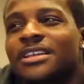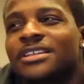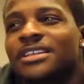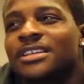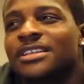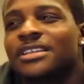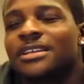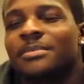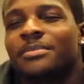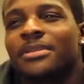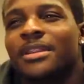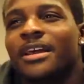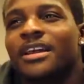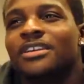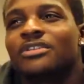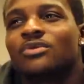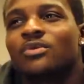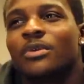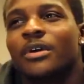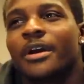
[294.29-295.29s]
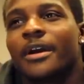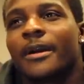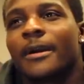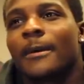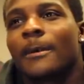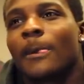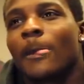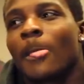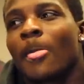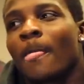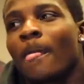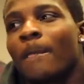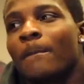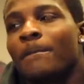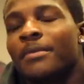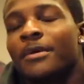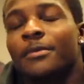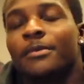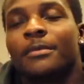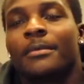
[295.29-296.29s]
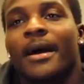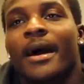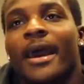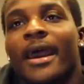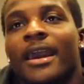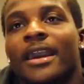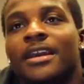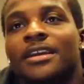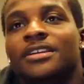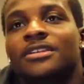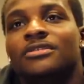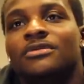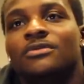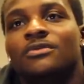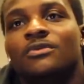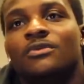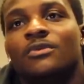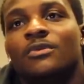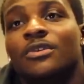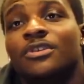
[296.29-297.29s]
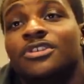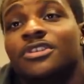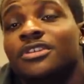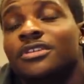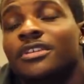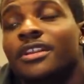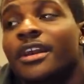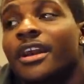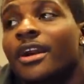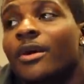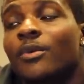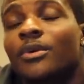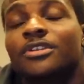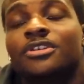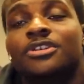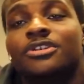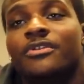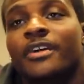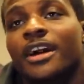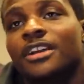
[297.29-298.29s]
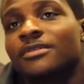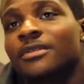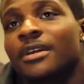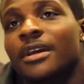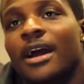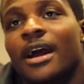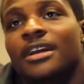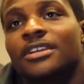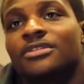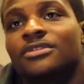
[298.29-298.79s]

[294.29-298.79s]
it's just a place where people my age, once you're there, once you graduate high